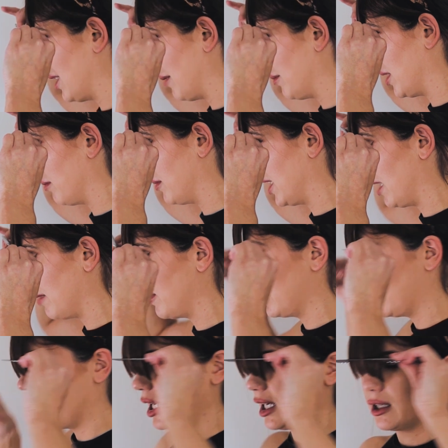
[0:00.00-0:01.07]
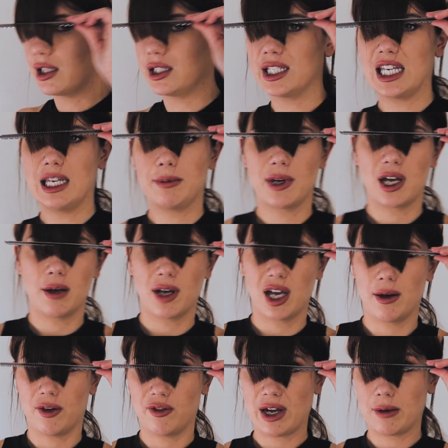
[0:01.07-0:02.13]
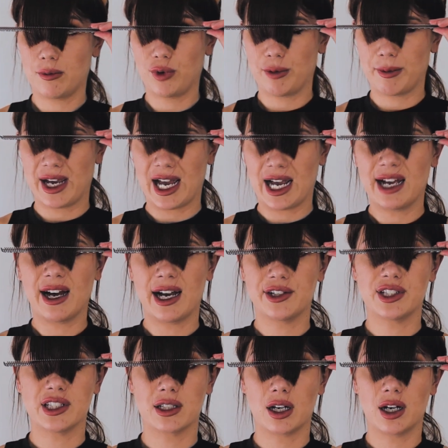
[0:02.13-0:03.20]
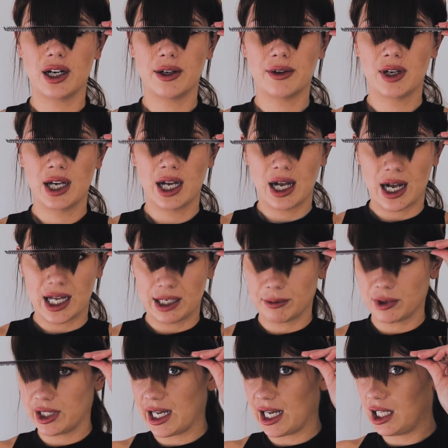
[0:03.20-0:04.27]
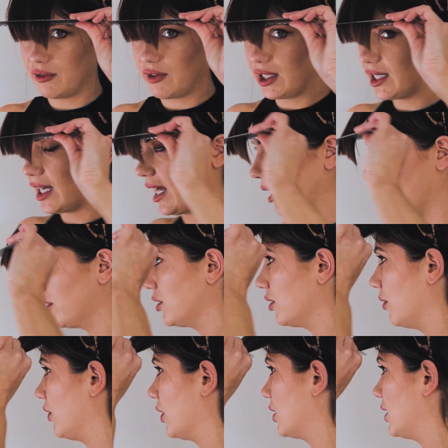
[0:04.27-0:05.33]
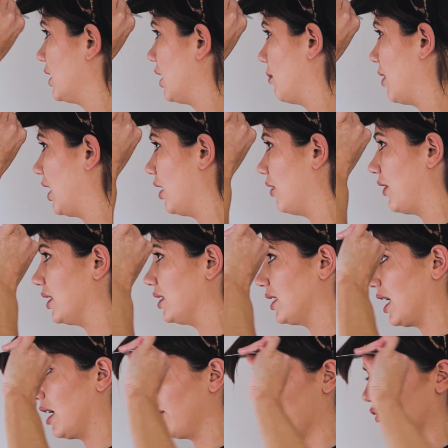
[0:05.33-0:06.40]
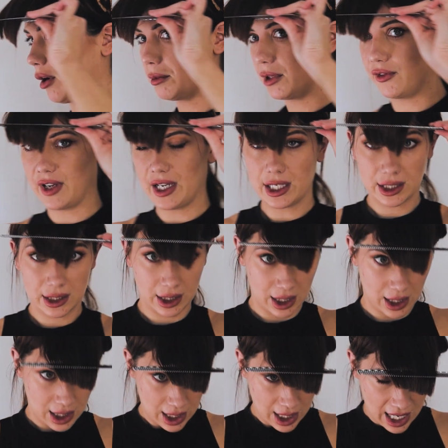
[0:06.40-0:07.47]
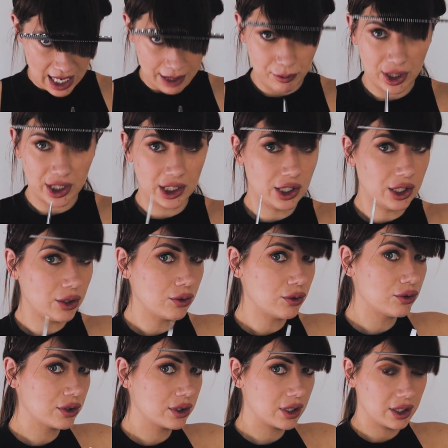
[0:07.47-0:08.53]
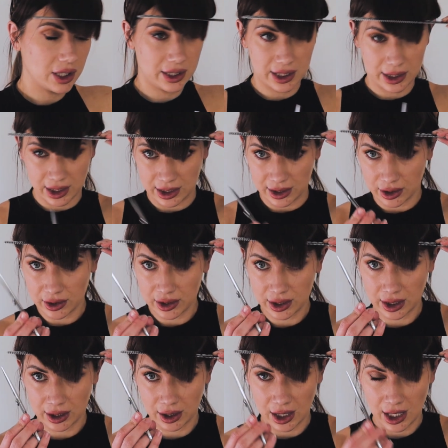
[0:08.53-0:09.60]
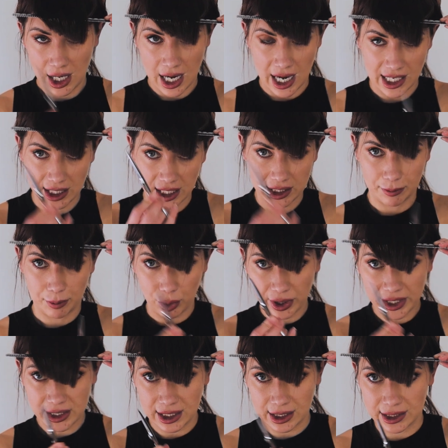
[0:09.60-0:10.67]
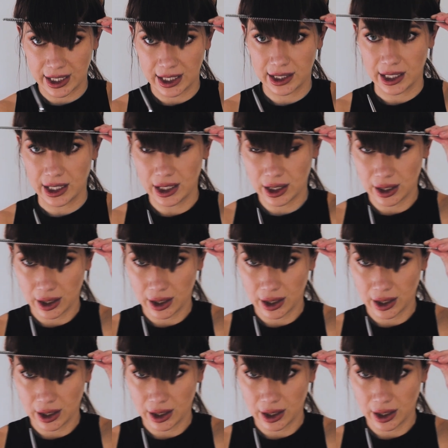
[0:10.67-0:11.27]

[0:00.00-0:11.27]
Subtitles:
Tap, tap, tap. Going to keep it around where my eyelashes are, and I'm going to elevate that out. So you can see I'm elevating out from the face, and we're going to use the scissors as a pointing technique